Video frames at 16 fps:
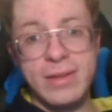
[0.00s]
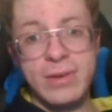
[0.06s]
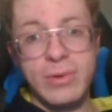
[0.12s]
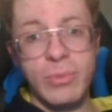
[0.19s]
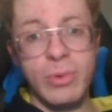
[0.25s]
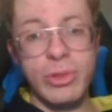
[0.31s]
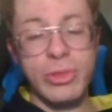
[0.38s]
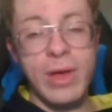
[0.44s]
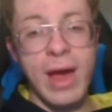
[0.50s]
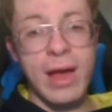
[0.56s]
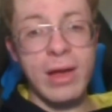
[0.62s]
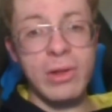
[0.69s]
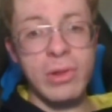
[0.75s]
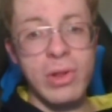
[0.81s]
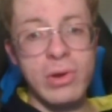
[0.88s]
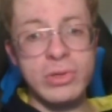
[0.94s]
with
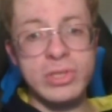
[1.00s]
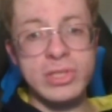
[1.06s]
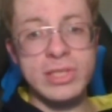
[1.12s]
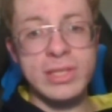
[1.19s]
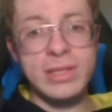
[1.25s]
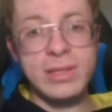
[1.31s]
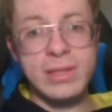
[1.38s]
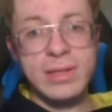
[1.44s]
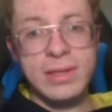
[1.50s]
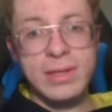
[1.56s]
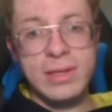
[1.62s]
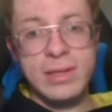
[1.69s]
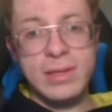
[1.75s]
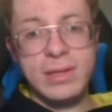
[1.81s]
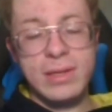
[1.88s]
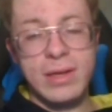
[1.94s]
Kyle Larson,
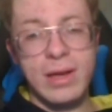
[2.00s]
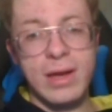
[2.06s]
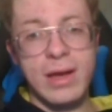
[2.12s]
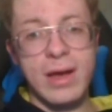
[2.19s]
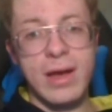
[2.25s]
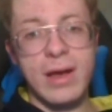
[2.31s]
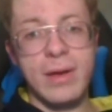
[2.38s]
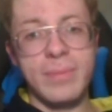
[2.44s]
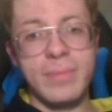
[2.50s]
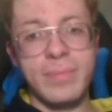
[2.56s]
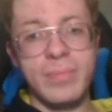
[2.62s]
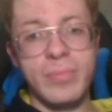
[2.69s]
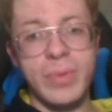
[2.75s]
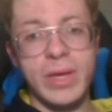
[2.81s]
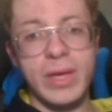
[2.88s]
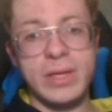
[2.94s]

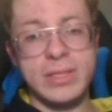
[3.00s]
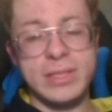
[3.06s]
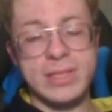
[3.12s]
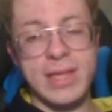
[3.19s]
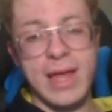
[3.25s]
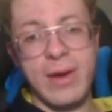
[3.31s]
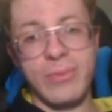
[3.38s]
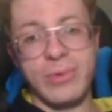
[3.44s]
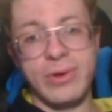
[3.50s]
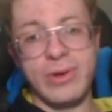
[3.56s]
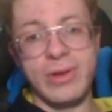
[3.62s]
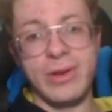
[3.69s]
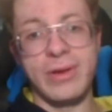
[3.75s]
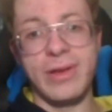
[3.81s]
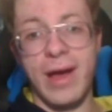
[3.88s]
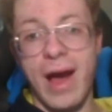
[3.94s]
because that
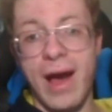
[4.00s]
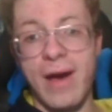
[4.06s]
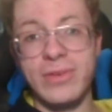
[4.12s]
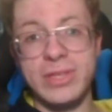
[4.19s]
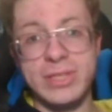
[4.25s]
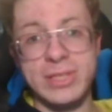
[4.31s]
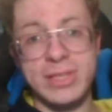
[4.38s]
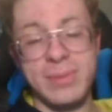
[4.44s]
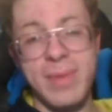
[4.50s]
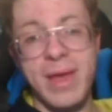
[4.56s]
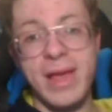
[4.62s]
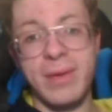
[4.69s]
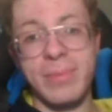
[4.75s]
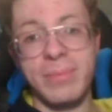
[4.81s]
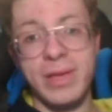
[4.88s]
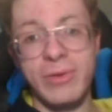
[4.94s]
would obviously
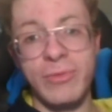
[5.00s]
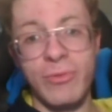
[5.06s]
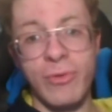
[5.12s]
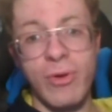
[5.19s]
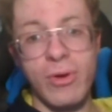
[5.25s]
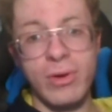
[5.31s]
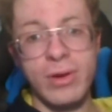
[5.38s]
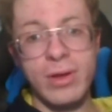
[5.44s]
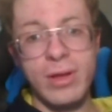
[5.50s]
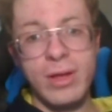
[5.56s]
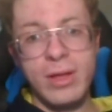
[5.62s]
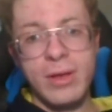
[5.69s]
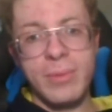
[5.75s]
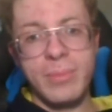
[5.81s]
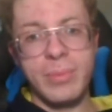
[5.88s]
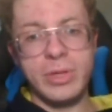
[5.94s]
make me wrong.
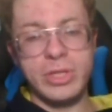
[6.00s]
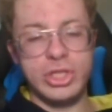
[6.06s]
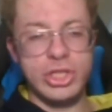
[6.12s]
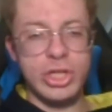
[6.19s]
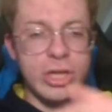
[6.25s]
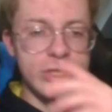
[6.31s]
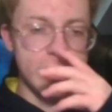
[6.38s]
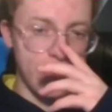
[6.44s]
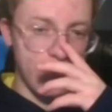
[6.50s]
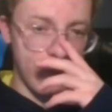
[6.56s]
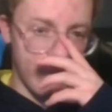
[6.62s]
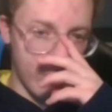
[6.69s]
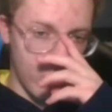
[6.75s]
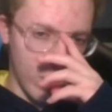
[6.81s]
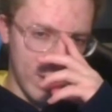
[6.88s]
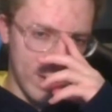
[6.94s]
But judging
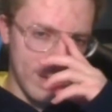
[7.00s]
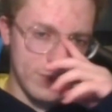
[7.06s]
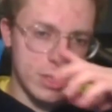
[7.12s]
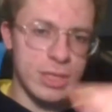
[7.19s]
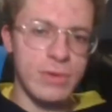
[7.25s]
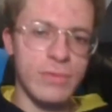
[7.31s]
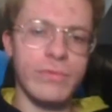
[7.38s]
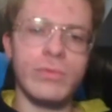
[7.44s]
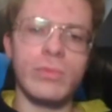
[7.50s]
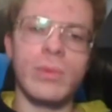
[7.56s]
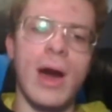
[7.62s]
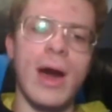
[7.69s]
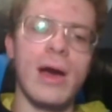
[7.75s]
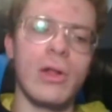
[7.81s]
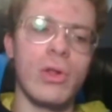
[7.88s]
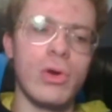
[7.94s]
from what I've seen from
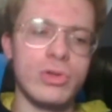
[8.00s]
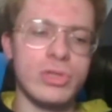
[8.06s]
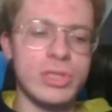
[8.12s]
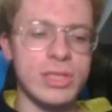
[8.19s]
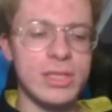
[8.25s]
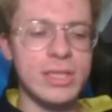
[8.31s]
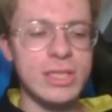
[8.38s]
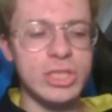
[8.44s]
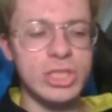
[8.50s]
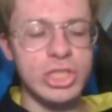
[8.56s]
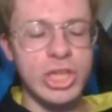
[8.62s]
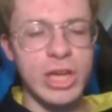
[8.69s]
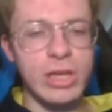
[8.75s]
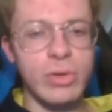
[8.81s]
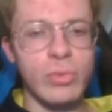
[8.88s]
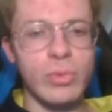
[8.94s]
Kyle Larson, he's
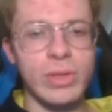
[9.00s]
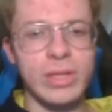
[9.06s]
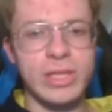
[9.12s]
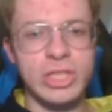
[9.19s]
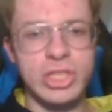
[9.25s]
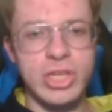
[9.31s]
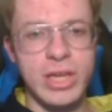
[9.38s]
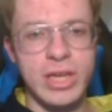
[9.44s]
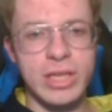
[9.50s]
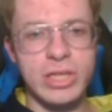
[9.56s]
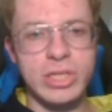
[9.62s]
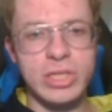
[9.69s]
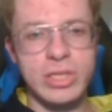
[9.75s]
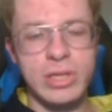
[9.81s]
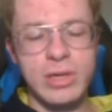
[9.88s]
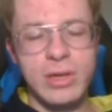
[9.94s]
genuinely
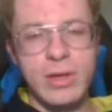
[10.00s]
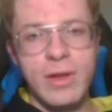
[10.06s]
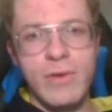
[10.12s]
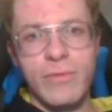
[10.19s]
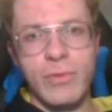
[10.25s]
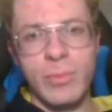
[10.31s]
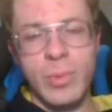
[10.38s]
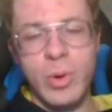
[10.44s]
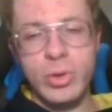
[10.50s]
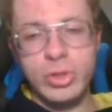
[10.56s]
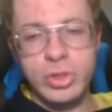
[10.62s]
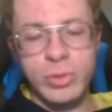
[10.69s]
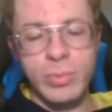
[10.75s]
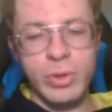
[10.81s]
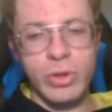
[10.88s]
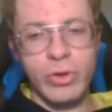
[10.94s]
changed. From
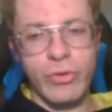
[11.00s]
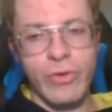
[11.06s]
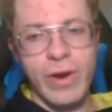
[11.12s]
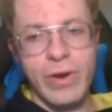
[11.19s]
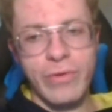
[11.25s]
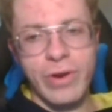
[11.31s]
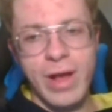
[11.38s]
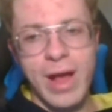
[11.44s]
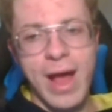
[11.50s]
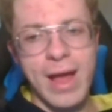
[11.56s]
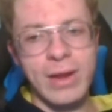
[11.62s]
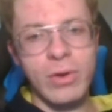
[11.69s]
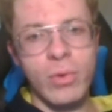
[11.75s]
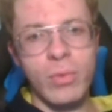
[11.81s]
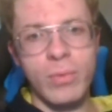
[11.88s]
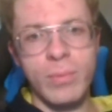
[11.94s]
Odubel Herrera,
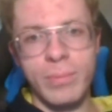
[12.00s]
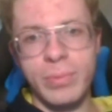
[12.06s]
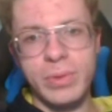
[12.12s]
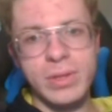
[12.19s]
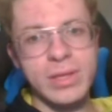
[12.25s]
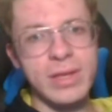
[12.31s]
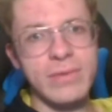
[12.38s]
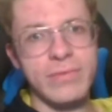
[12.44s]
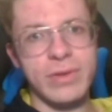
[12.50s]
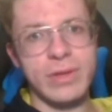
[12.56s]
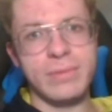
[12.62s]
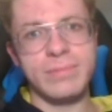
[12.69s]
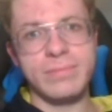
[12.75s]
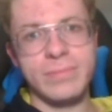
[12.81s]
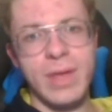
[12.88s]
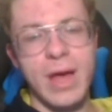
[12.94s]
I don't believe it.
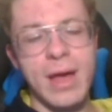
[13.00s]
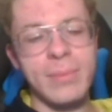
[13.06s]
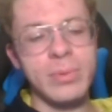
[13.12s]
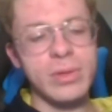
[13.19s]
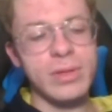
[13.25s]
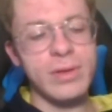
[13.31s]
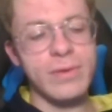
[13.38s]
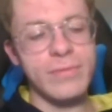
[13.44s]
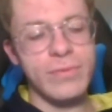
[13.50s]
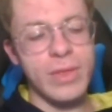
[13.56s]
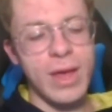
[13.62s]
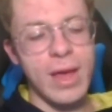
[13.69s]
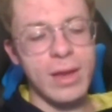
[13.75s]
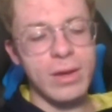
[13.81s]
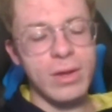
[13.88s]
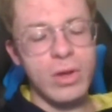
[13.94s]
I believe
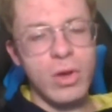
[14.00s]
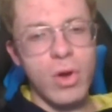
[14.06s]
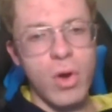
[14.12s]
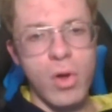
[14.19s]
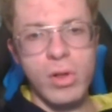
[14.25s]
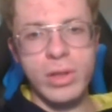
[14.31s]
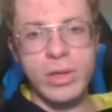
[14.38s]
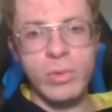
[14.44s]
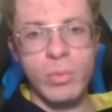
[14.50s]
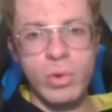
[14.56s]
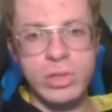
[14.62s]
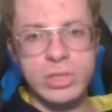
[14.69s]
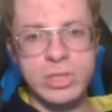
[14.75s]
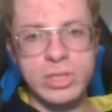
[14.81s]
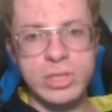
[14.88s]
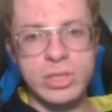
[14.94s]
that all he
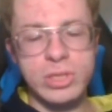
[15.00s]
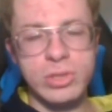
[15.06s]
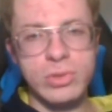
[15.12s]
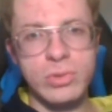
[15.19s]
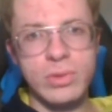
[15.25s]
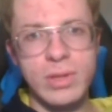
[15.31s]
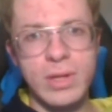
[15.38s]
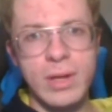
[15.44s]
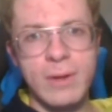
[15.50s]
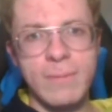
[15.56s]
wants to do